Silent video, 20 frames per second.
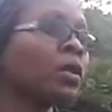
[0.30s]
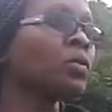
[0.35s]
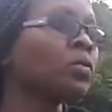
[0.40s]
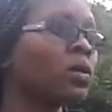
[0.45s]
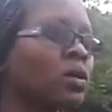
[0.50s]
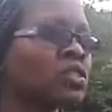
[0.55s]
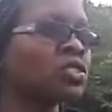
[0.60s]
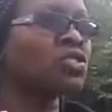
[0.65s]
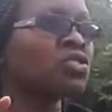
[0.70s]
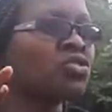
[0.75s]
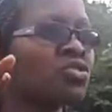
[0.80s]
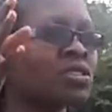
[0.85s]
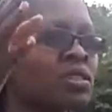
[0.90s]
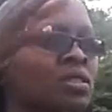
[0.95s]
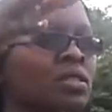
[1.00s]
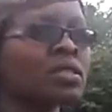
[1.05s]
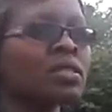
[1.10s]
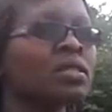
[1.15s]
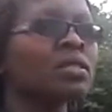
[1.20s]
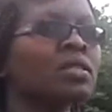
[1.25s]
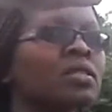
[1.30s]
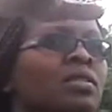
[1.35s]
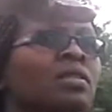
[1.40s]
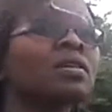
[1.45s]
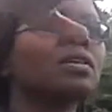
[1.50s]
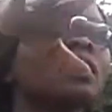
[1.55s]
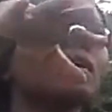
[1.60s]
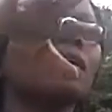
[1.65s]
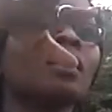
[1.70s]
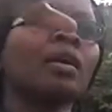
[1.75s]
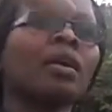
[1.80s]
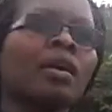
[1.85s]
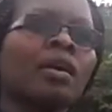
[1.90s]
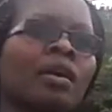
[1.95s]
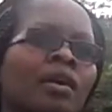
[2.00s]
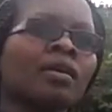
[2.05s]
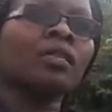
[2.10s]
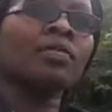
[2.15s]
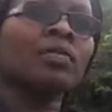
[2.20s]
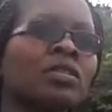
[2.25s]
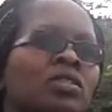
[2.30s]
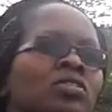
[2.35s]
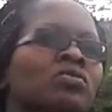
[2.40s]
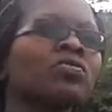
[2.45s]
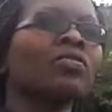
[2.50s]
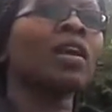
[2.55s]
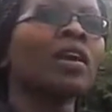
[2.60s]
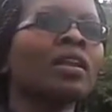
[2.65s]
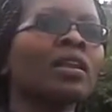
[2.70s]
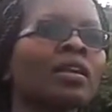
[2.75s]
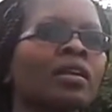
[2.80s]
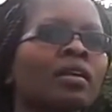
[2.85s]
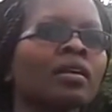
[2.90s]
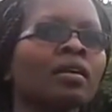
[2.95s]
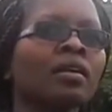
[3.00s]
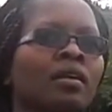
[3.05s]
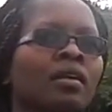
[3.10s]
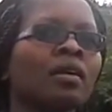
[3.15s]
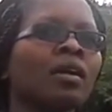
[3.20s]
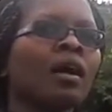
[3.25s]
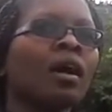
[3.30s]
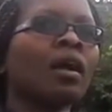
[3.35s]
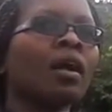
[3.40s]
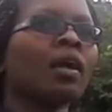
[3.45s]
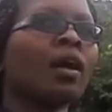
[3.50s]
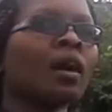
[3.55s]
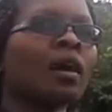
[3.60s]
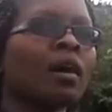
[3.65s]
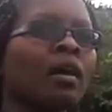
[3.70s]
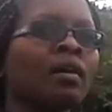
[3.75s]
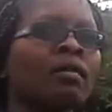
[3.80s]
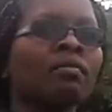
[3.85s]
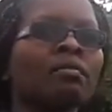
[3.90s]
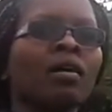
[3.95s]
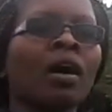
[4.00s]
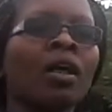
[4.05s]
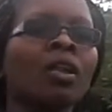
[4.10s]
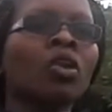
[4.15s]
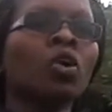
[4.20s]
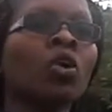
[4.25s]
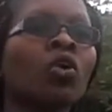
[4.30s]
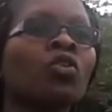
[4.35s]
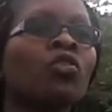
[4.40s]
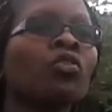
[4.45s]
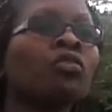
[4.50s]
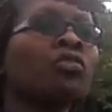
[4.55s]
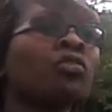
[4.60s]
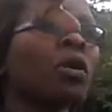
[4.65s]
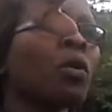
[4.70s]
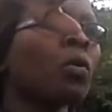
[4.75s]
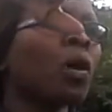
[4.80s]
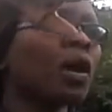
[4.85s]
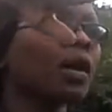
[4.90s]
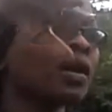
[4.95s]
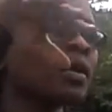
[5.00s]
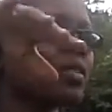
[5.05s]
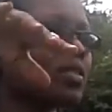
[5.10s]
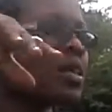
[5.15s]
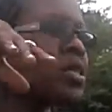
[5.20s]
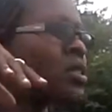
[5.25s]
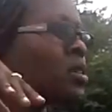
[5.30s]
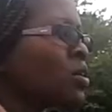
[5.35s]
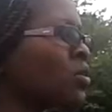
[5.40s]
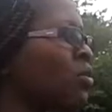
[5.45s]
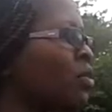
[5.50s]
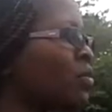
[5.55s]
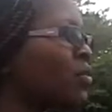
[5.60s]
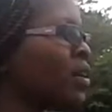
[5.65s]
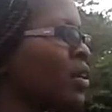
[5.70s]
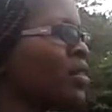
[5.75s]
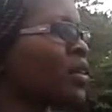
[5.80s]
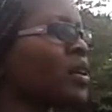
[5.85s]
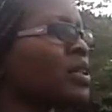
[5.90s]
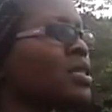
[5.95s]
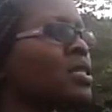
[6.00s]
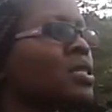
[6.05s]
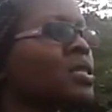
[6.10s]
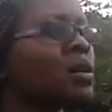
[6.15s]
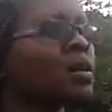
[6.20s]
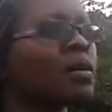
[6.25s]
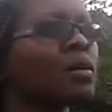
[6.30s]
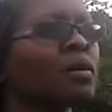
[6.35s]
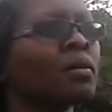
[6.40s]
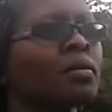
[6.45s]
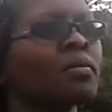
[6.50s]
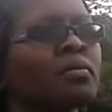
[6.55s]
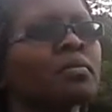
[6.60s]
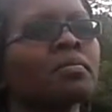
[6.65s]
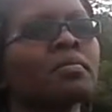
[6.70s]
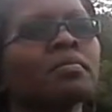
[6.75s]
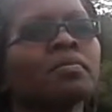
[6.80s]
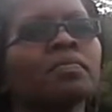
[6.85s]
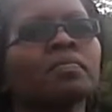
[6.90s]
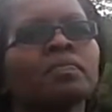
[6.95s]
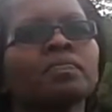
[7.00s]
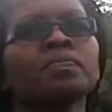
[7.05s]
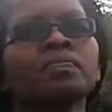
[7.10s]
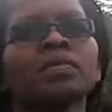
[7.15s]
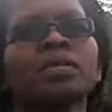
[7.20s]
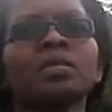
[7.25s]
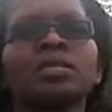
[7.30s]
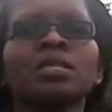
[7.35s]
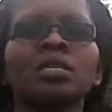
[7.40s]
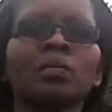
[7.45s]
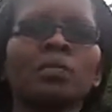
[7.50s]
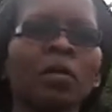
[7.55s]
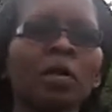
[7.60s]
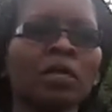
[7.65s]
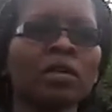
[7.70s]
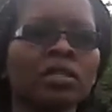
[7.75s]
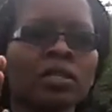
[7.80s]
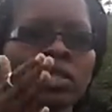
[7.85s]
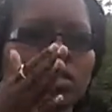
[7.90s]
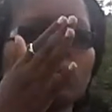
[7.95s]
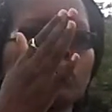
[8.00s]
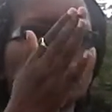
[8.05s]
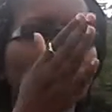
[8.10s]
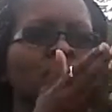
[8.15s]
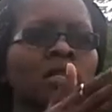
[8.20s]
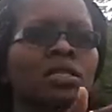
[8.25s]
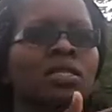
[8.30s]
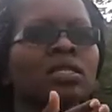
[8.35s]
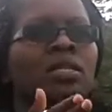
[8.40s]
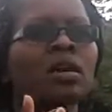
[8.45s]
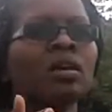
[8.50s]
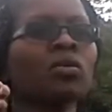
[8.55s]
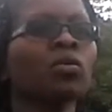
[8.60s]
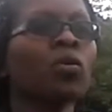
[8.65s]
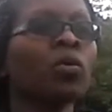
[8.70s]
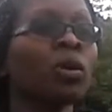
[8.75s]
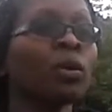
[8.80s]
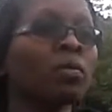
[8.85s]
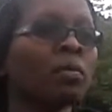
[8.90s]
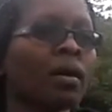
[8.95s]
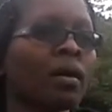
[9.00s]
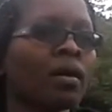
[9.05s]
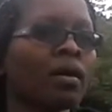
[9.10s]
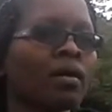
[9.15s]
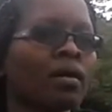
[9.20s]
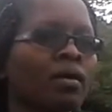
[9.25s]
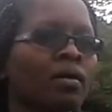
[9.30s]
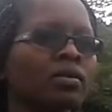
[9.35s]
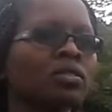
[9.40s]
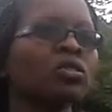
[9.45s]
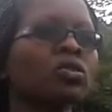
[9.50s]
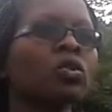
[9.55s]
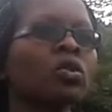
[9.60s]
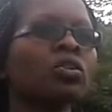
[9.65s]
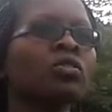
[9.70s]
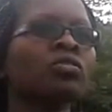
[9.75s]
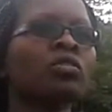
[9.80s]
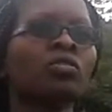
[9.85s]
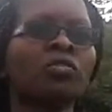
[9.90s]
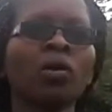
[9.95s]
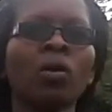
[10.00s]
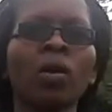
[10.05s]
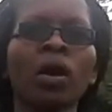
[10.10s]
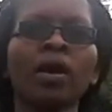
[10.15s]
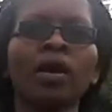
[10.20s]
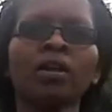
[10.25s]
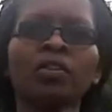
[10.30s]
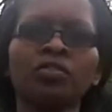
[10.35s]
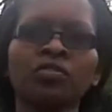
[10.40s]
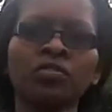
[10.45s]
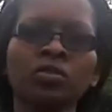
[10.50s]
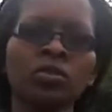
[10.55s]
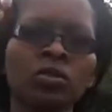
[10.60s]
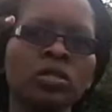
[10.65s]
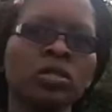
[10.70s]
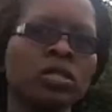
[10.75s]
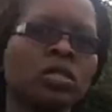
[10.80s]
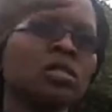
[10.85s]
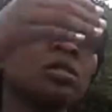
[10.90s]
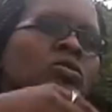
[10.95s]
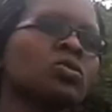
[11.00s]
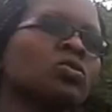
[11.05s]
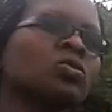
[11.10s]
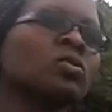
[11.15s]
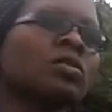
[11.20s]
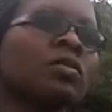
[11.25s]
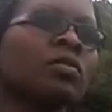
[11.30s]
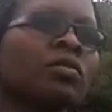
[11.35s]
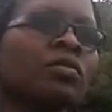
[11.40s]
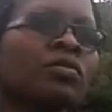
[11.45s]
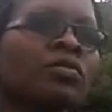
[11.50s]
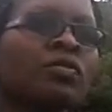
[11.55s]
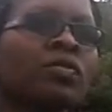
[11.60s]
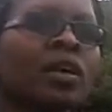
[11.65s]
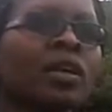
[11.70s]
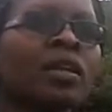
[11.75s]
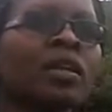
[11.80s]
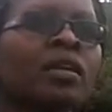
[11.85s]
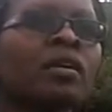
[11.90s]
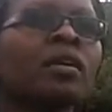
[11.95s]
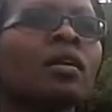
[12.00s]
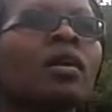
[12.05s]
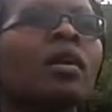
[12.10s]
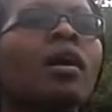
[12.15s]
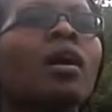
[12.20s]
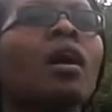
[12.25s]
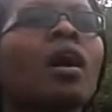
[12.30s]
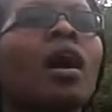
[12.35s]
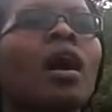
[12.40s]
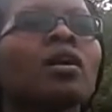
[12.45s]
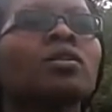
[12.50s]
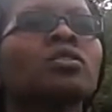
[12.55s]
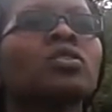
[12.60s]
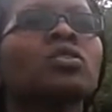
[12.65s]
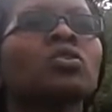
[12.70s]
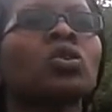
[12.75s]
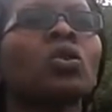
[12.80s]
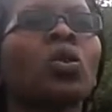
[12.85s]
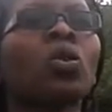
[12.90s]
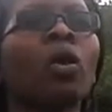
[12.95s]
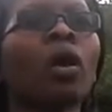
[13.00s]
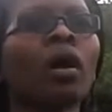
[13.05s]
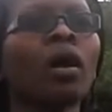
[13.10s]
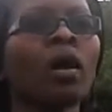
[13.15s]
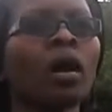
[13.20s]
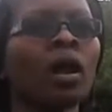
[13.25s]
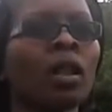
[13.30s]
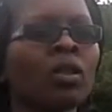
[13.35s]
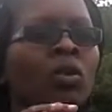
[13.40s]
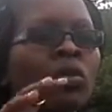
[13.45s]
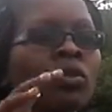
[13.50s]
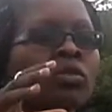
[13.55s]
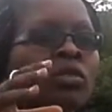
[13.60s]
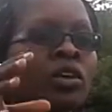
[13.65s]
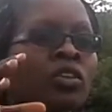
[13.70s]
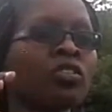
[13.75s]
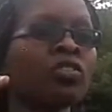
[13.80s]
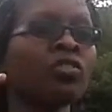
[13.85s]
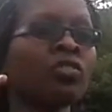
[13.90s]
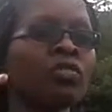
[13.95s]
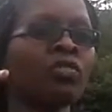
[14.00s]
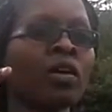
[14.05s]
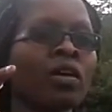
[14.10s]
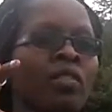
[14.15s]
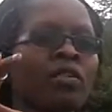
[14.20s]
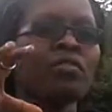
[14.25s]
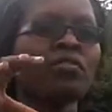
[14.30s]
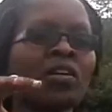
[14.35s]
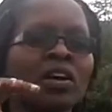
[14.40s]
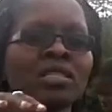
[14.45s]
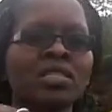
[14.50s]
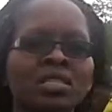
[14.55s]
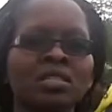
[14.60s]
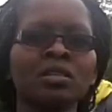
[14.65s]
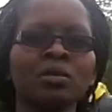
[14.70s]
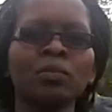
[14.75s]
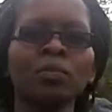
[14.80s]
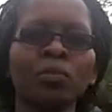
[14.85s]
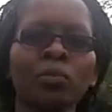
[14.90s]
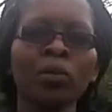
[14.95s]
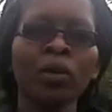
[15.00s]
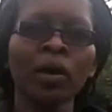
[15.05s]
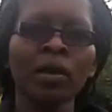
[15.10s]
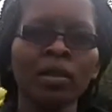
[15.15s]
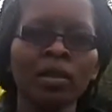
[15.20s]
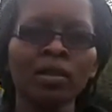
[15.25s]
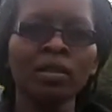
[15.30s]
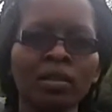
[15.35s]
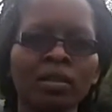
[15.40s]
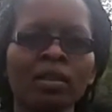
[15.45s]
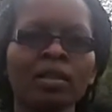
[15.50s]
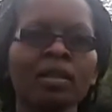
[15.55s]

was drilled in this valley uh, along River Waki. There is a river that uh, separates Bulisa and Hoima. It's called River Waki. It flows into the Rift Valley. And so along that river, the first deep well